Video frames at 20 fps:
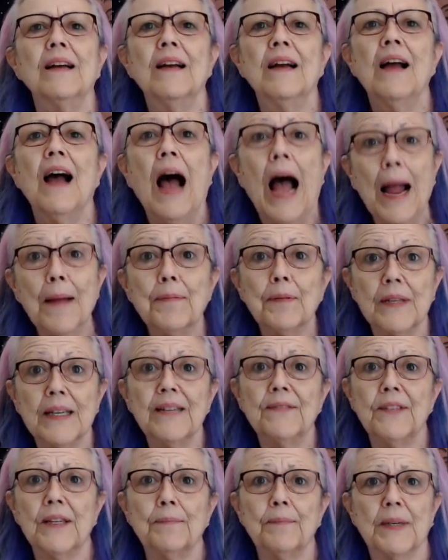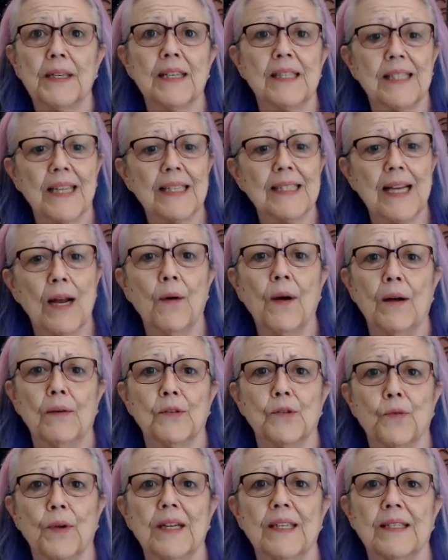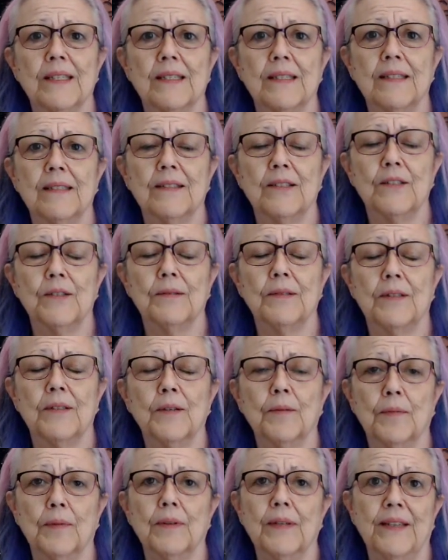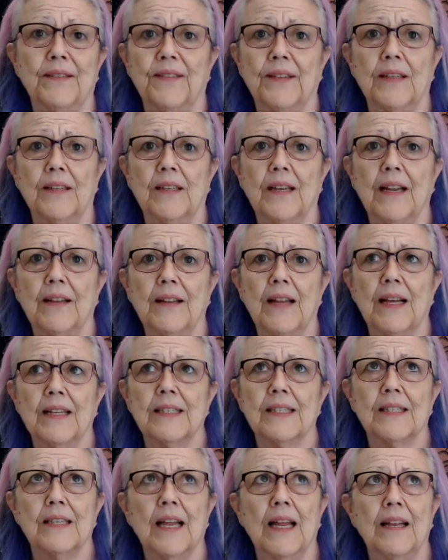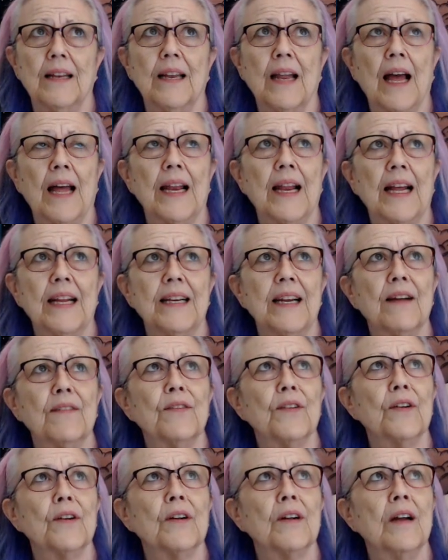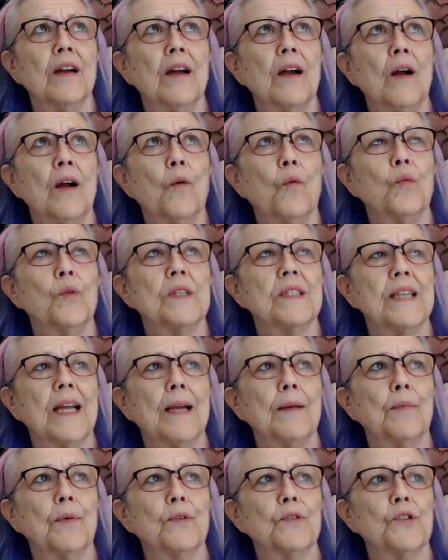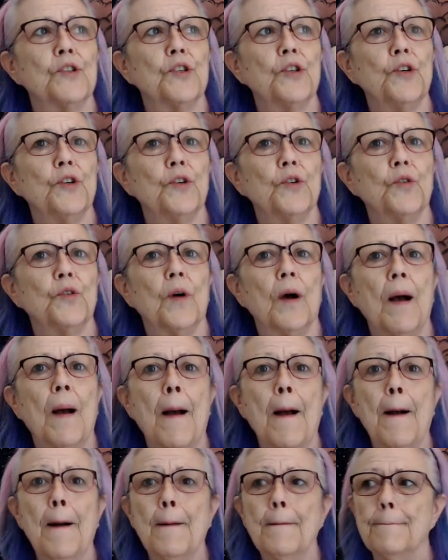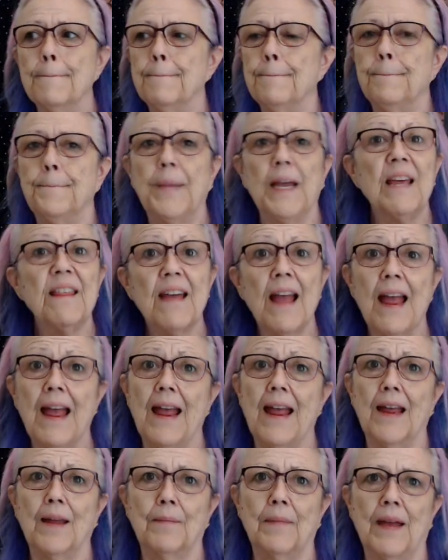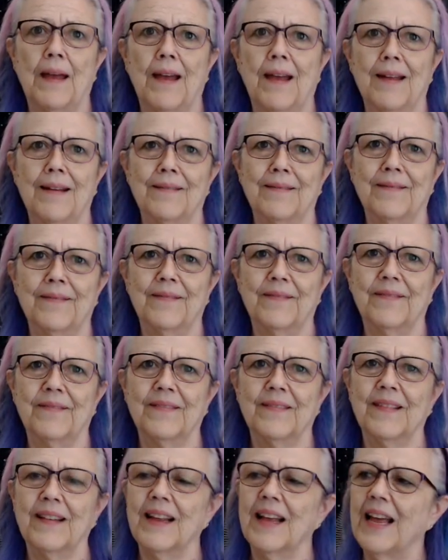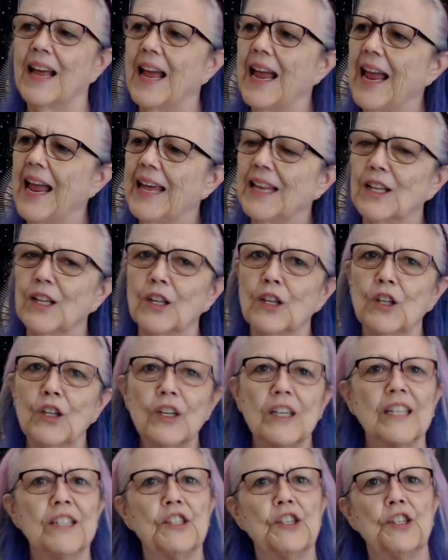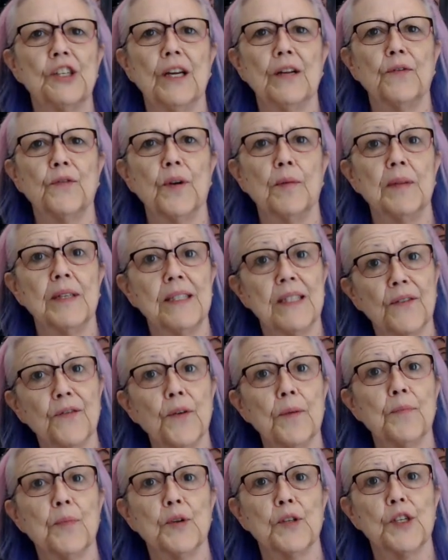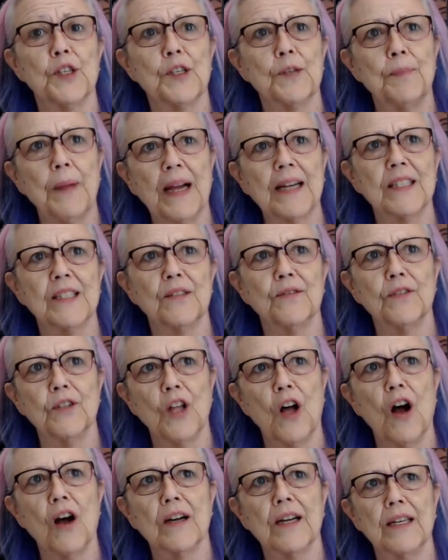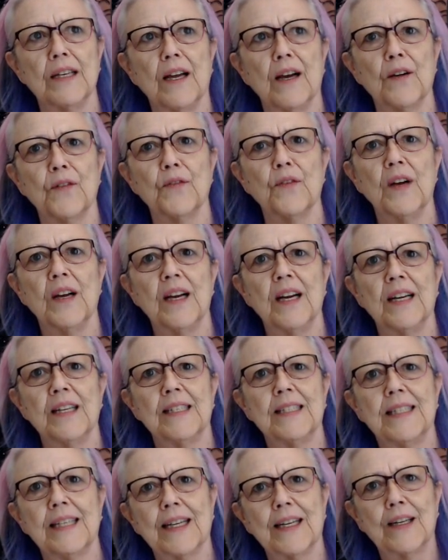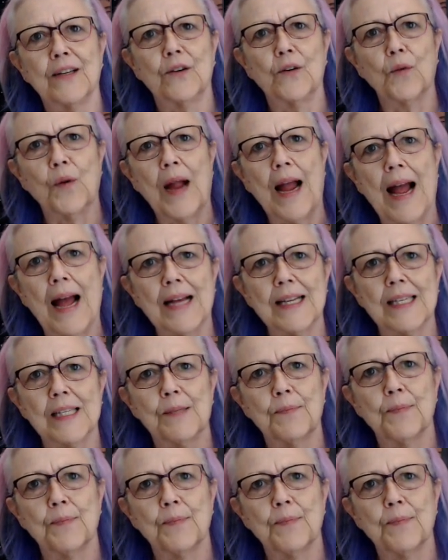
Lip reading: believed it because that's how I was raised to believe it, and I never was able to be the hangman and look at shit from a different perspective long enough to grasp